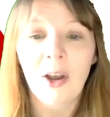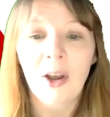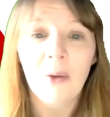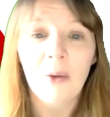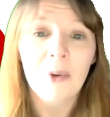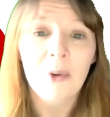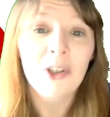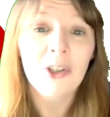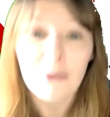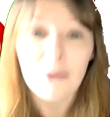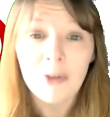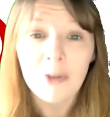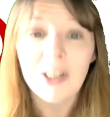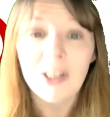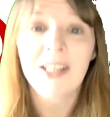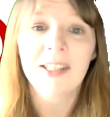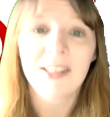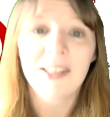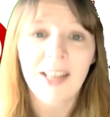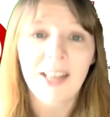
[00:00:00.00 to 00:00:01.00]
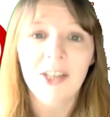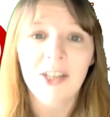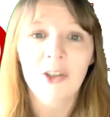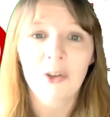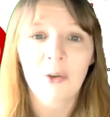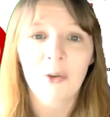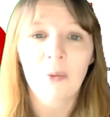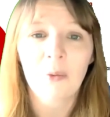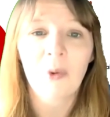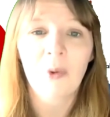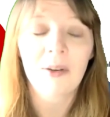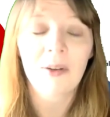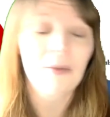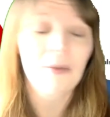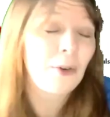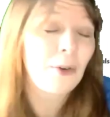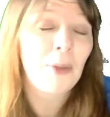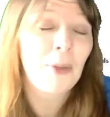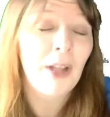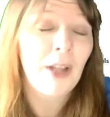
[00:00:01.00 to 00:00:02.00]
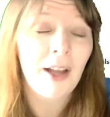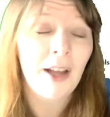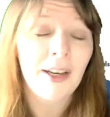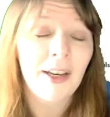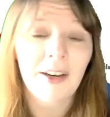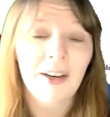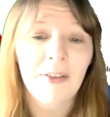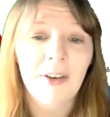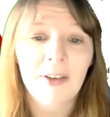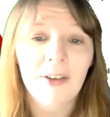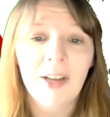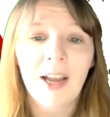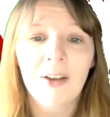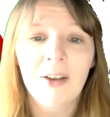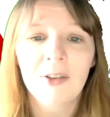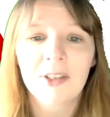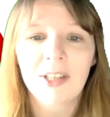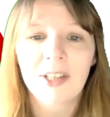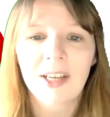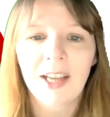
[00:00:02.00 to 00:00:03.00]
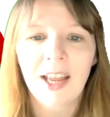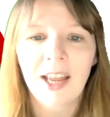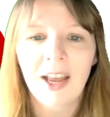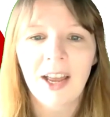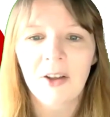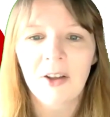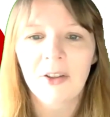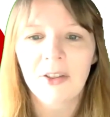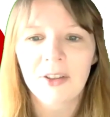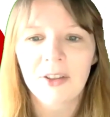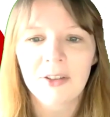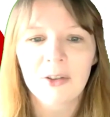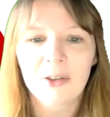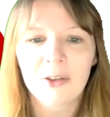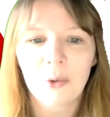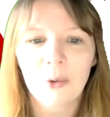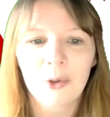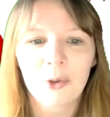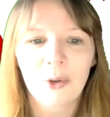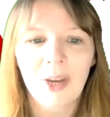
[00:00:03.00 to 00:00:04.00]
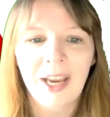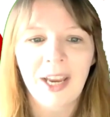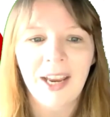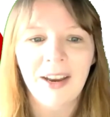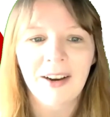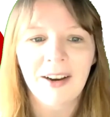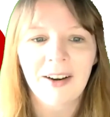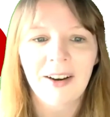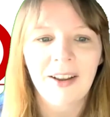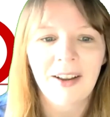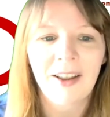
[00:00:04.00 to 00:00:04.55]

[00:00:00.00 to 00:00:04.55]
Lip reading: which is really essential for planning around housing, health and social care.